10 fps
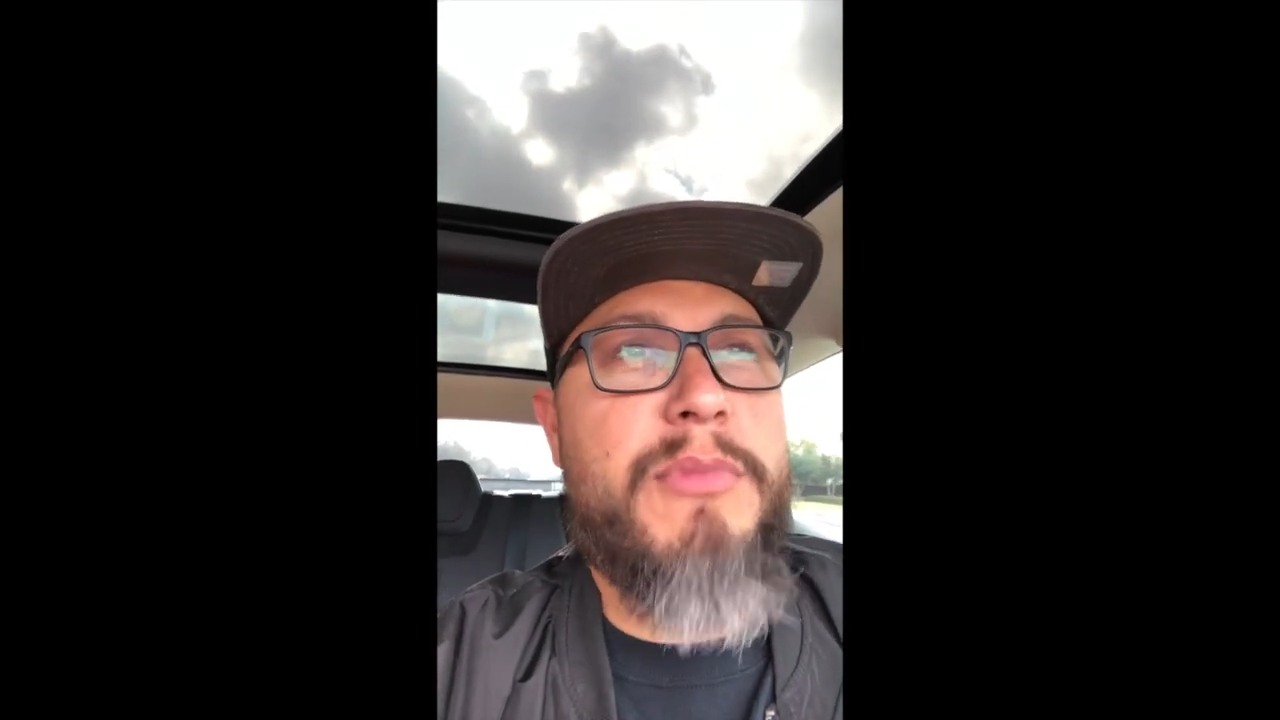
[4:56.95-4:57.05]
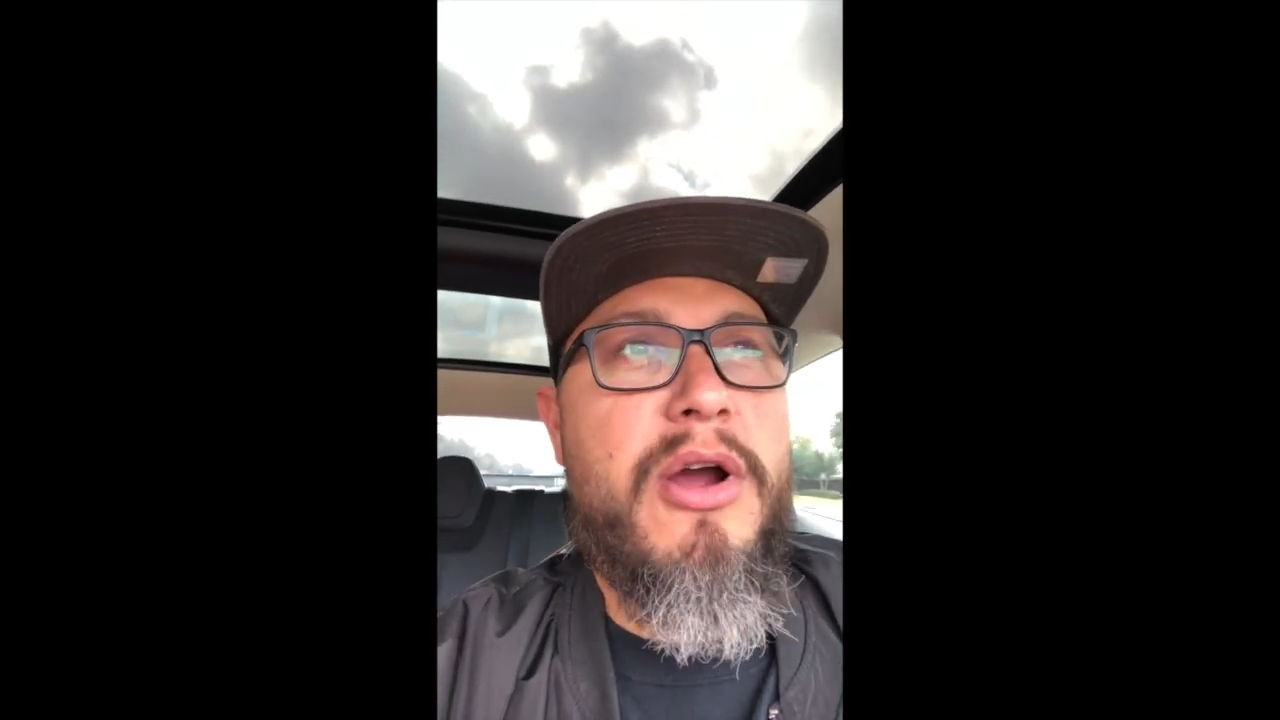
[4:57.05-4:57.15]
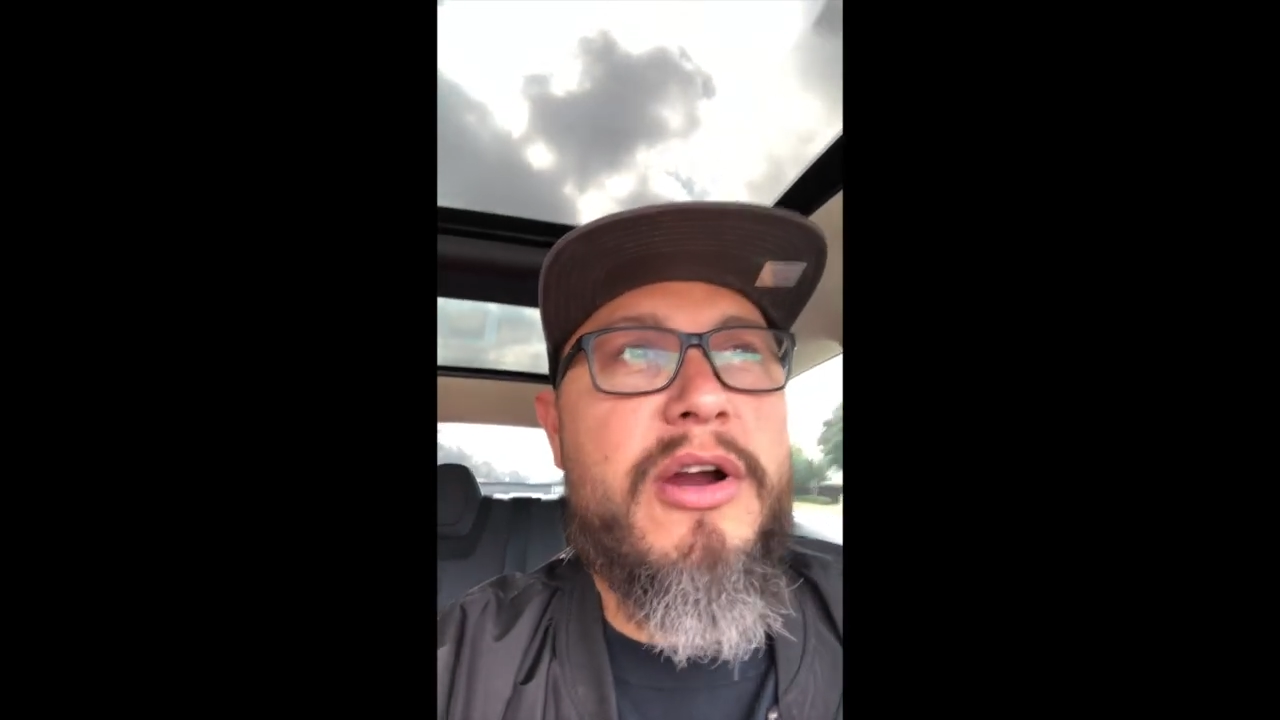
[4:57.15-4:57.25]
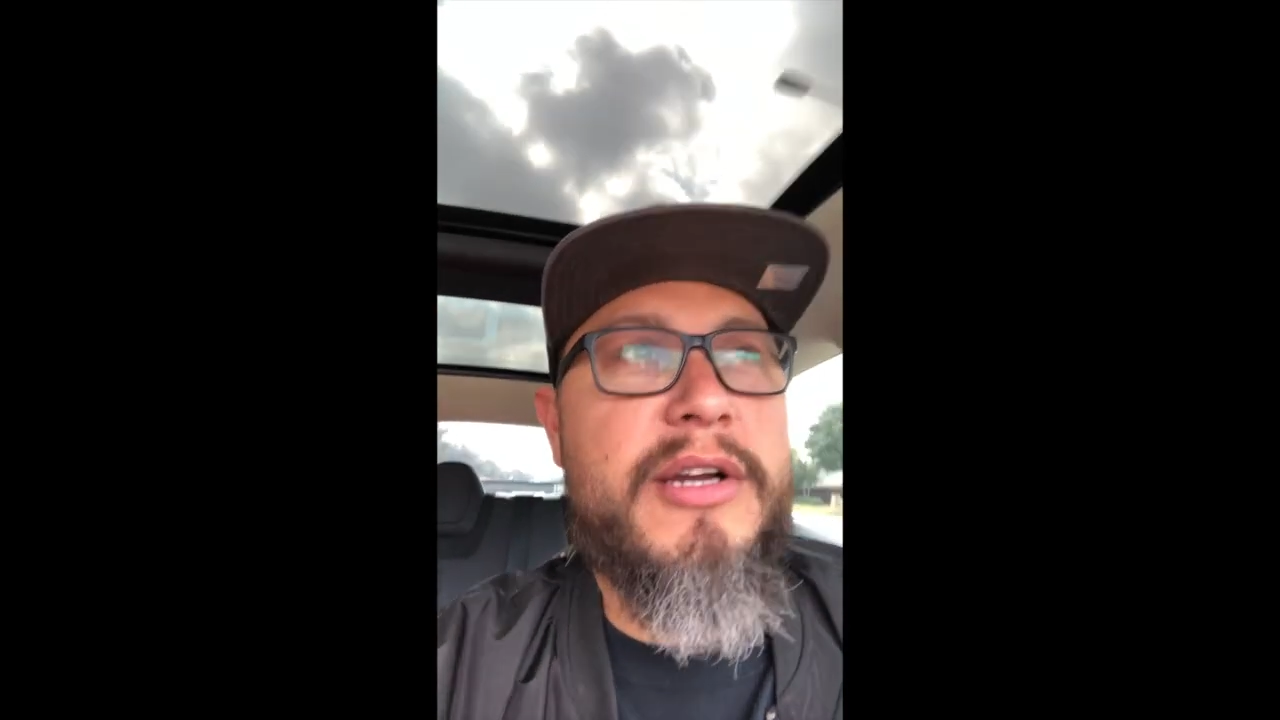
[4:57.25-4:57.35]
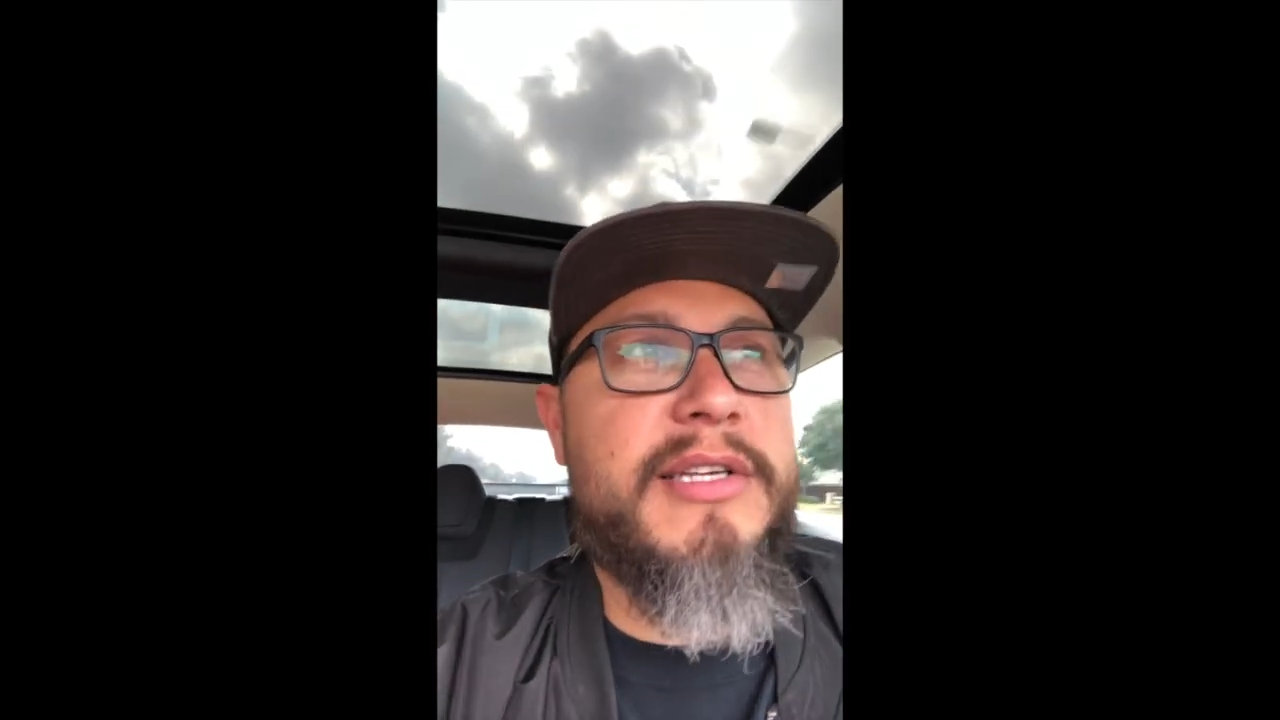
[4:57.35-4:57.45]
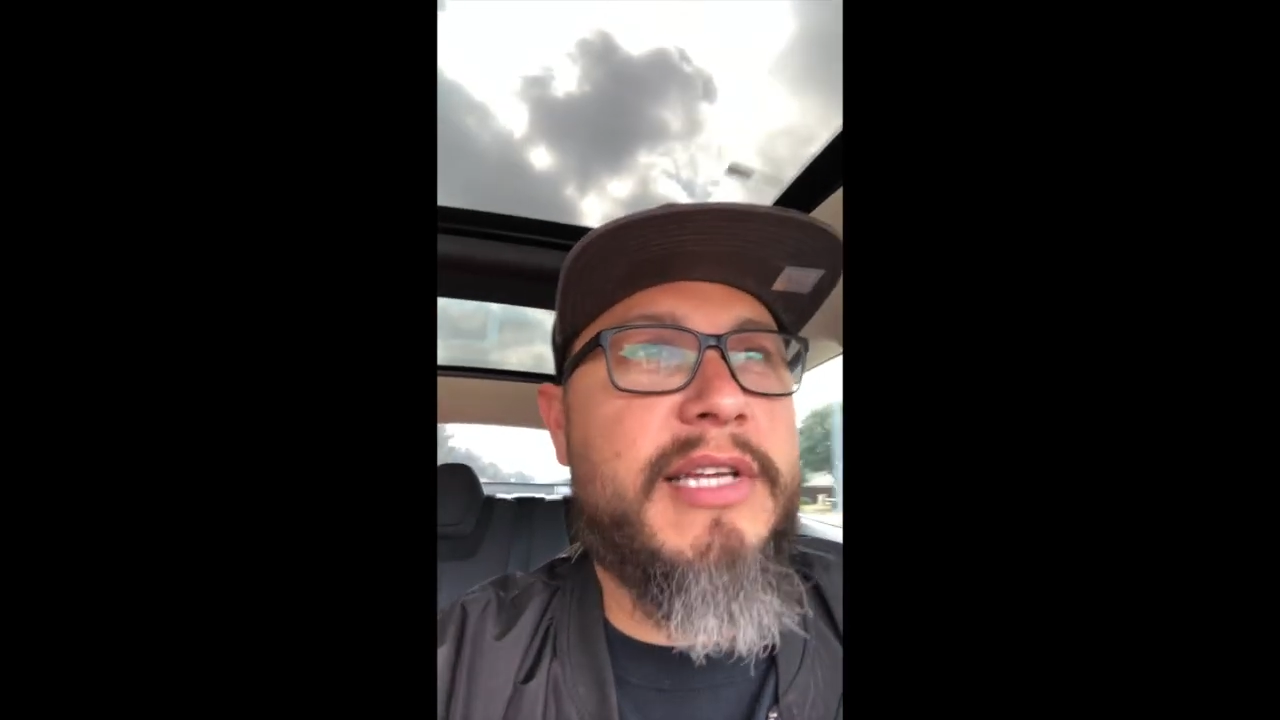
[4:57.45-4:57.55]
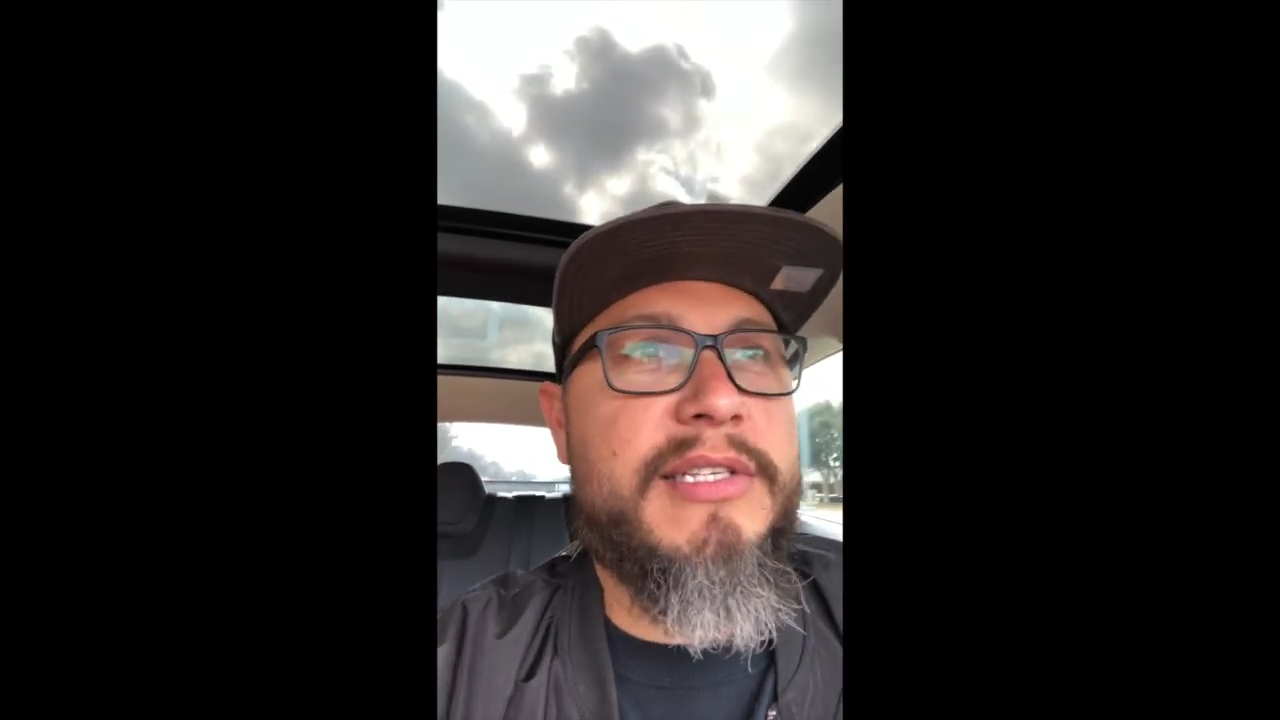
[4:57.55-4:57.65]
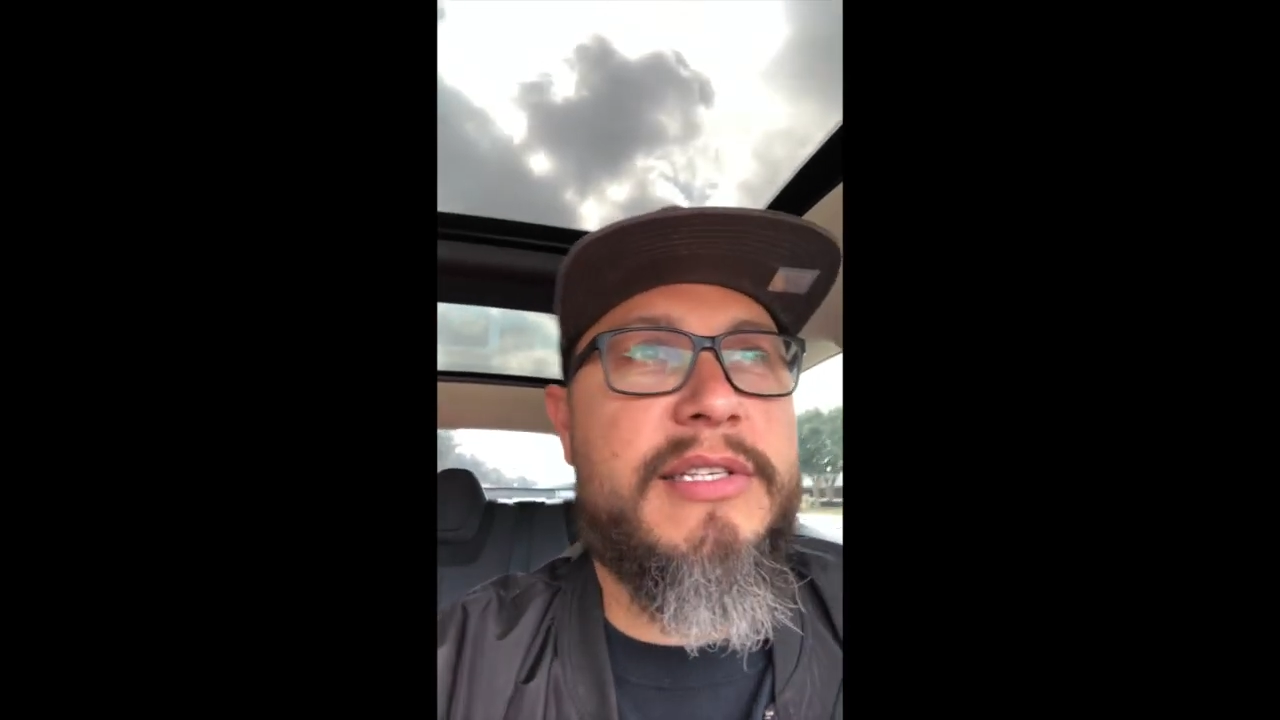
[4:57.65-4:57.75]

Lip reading: my heart, because